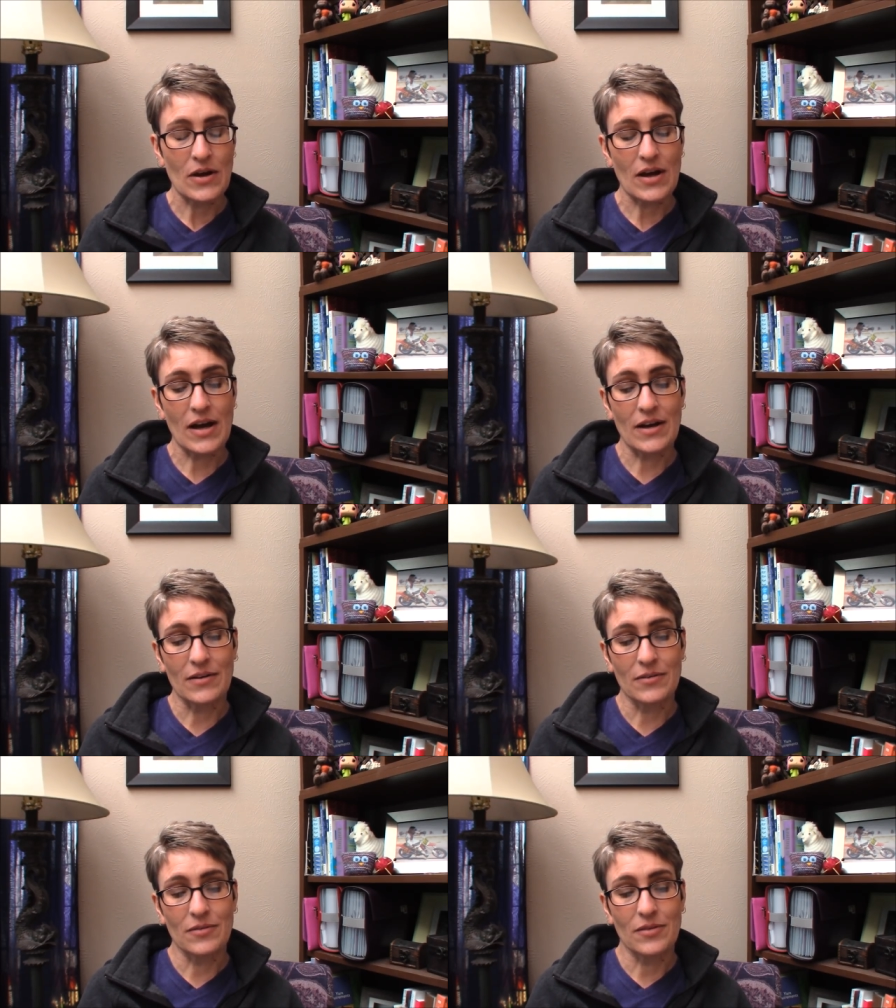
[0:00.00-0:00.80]

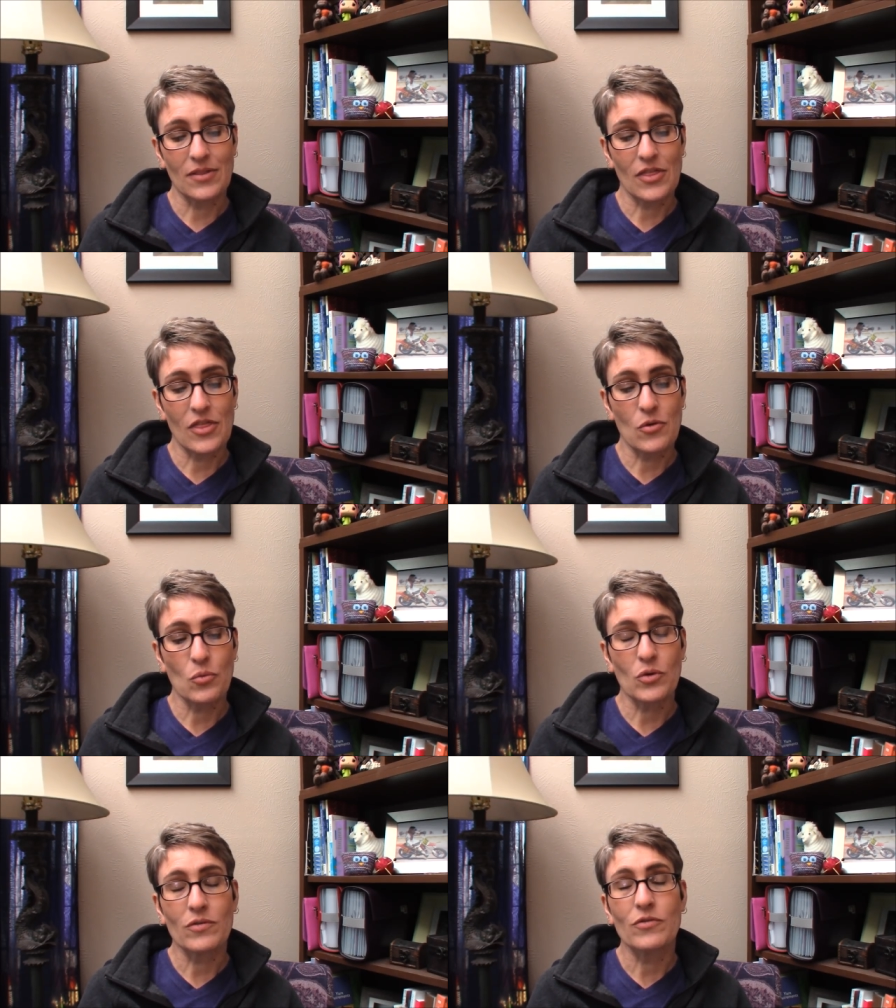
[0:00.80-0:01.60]
that
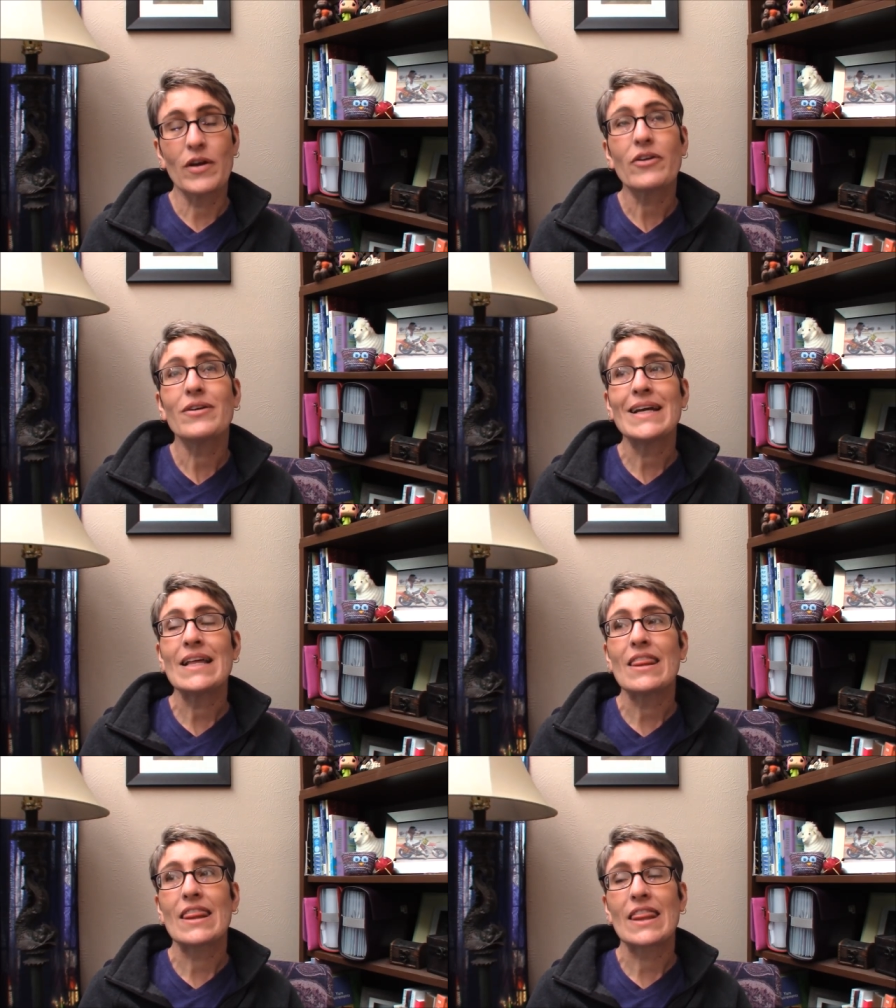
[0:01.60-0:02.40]
were
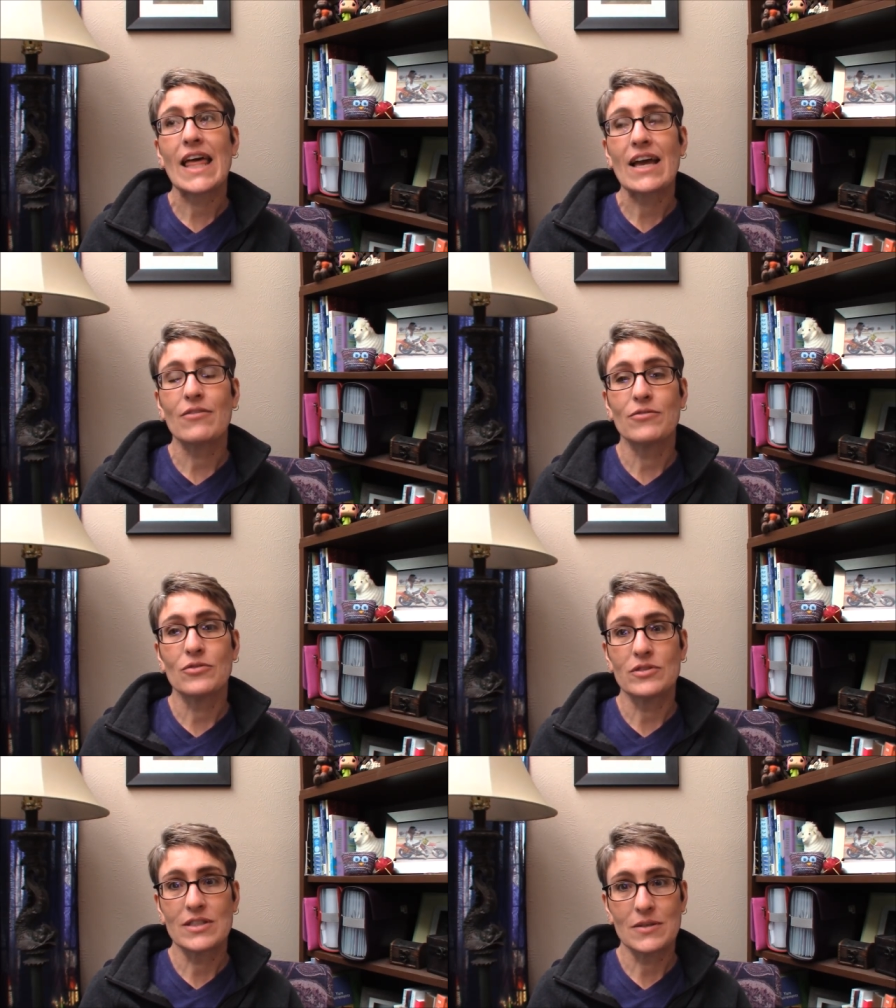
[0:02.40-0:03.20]
very
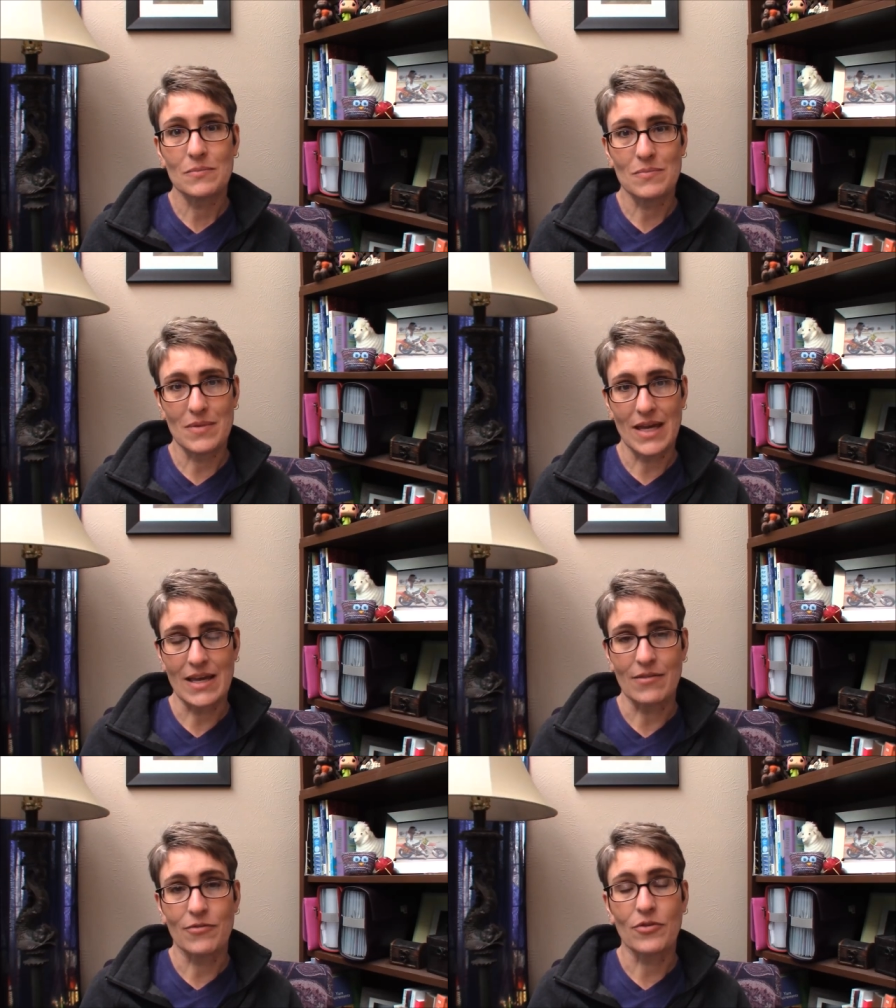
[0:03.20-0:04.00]
thankful to
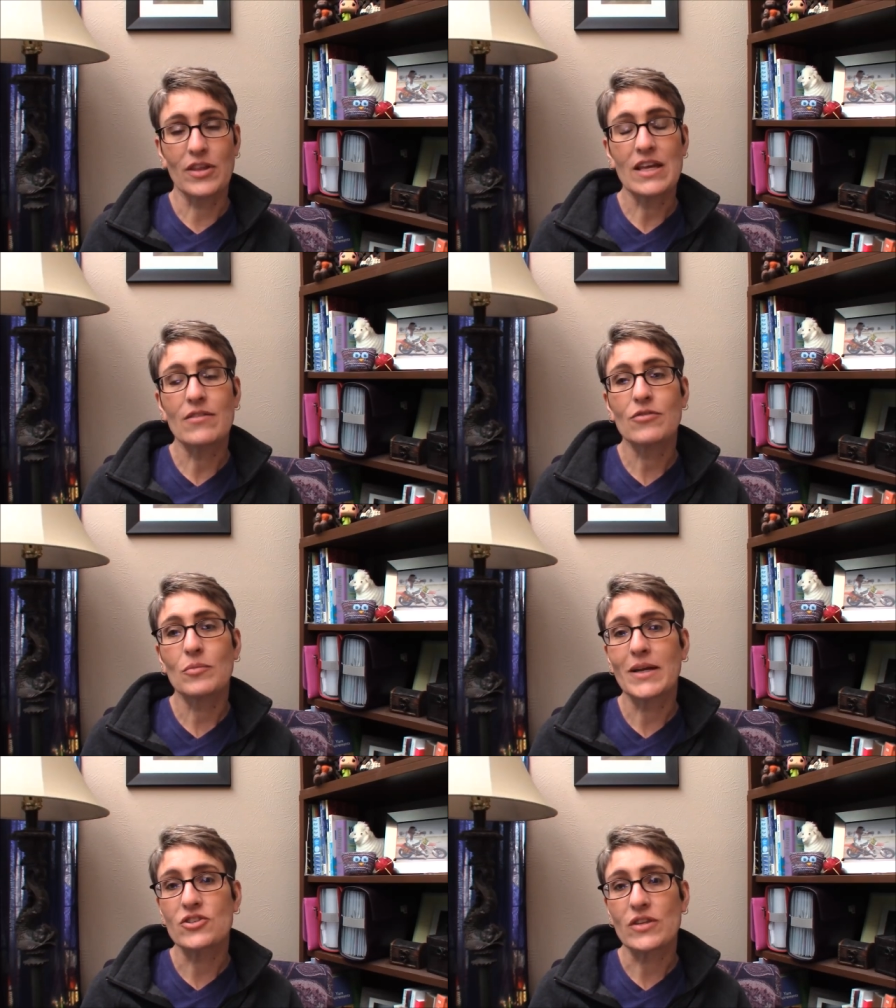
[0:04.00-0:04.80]
me for the
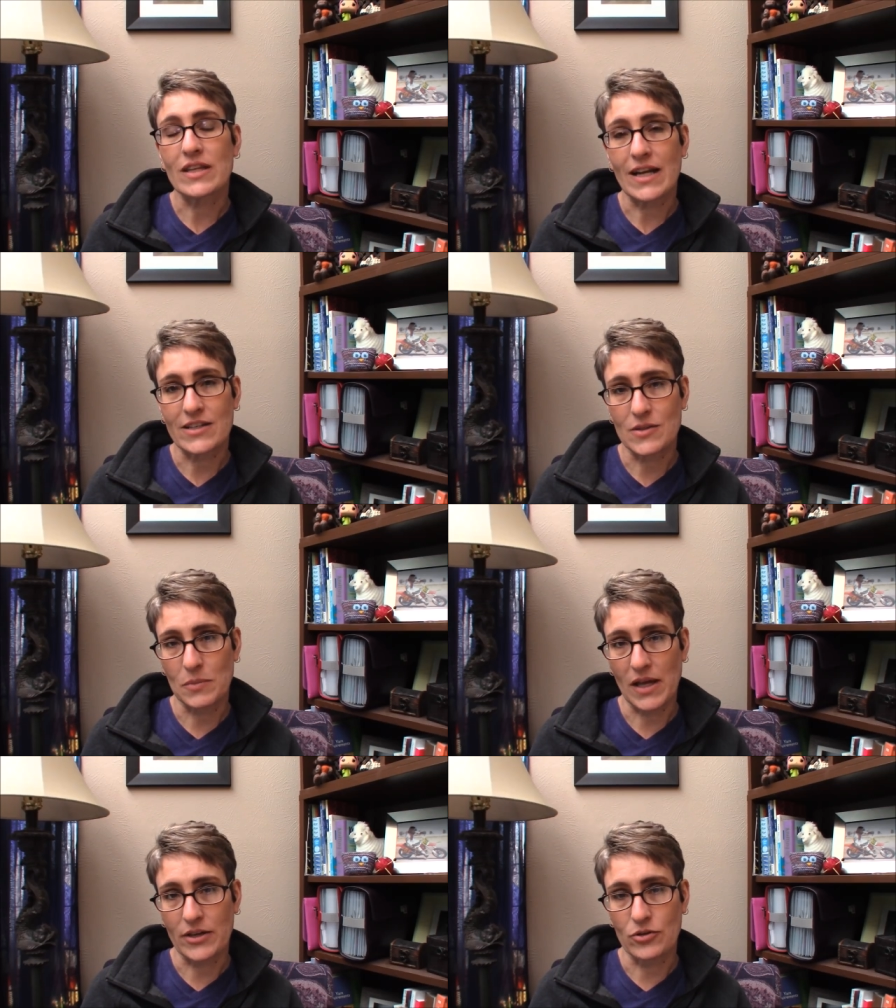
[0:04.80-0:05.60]
information that I
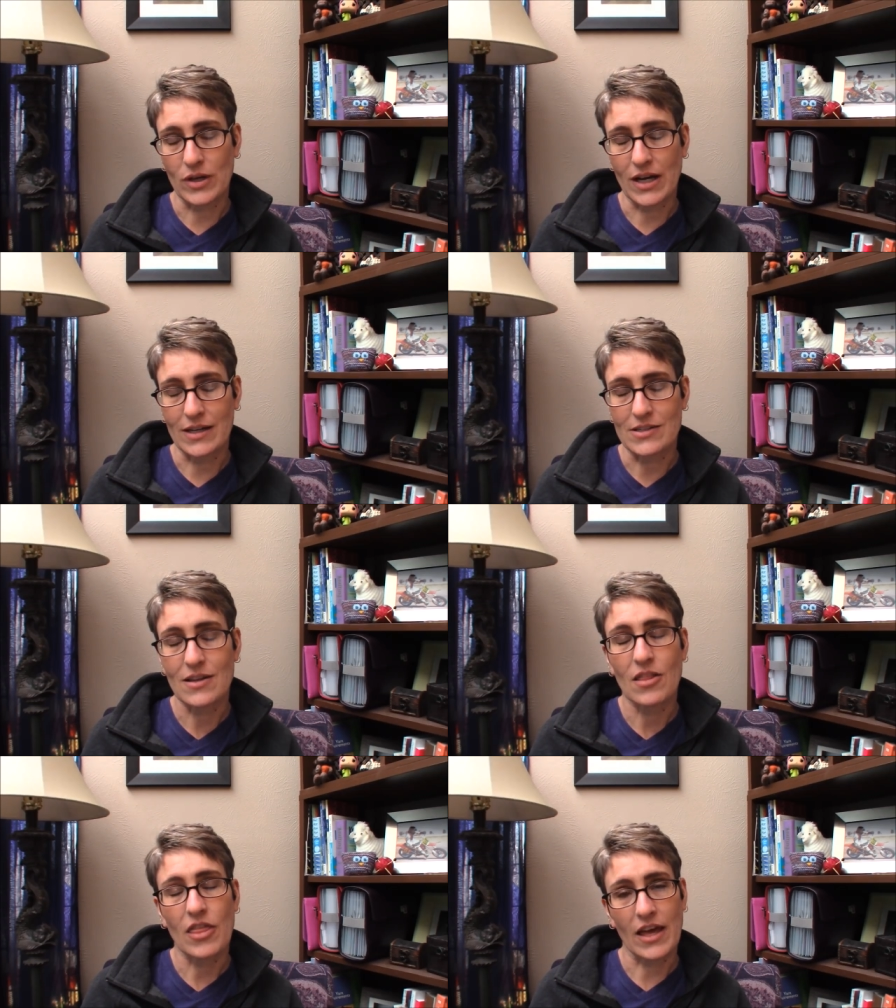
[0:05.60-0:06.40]
supply you guys.
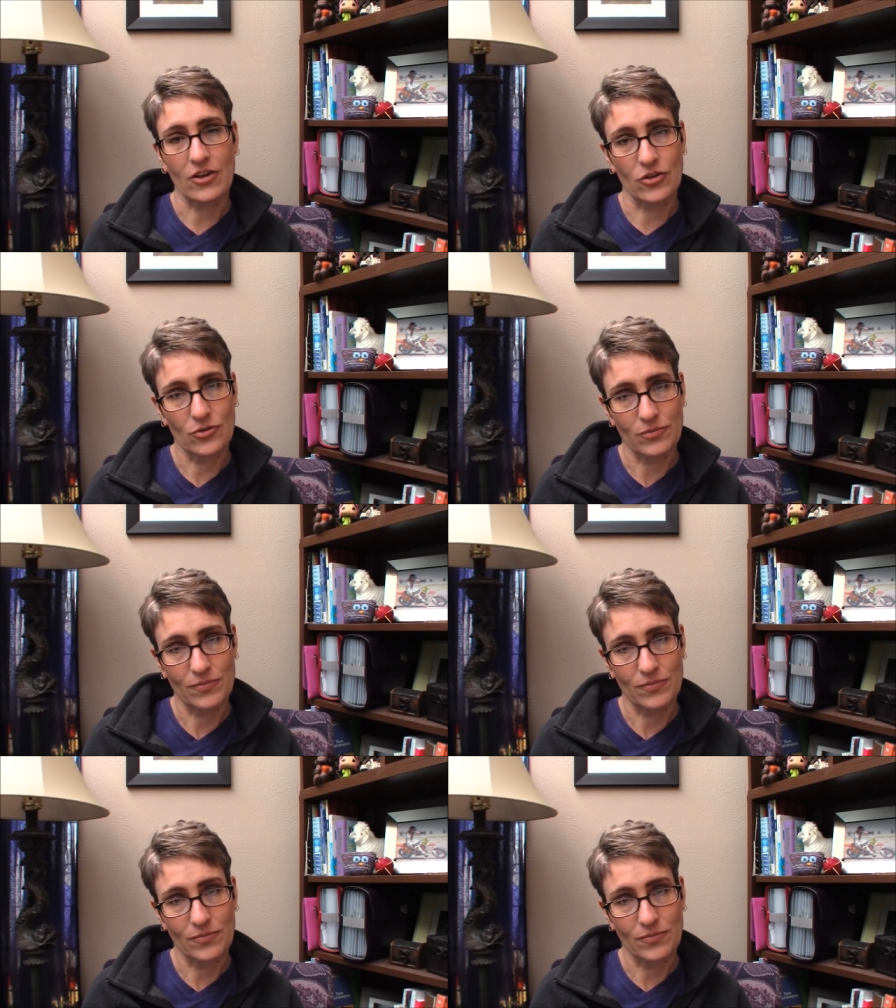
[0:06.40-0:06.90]
Thank you.